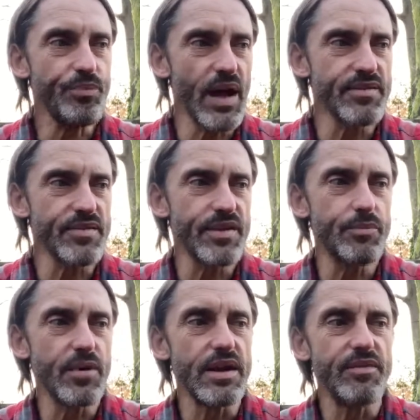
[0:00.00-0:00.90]
as I've
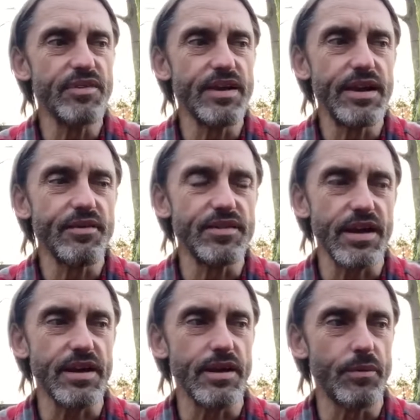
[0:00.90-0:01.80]
said previously, never
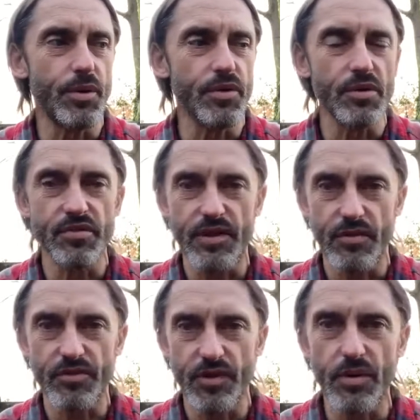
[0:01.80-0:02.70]
take it upon
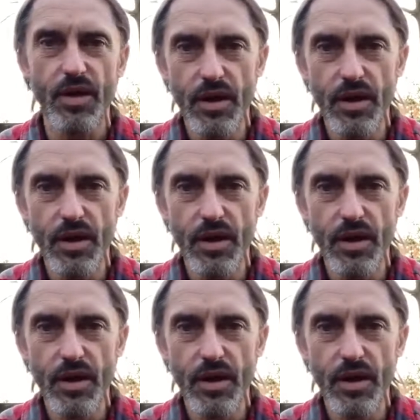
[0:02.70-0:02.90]
yourself to